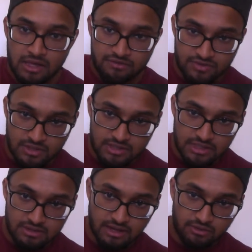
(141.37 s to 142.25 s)
If you can
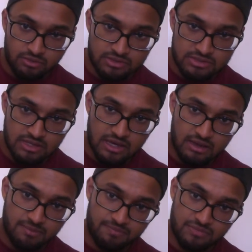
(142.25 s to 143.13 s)
hear that noise
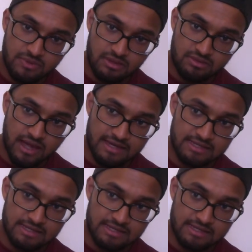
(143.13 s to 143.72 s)
there, that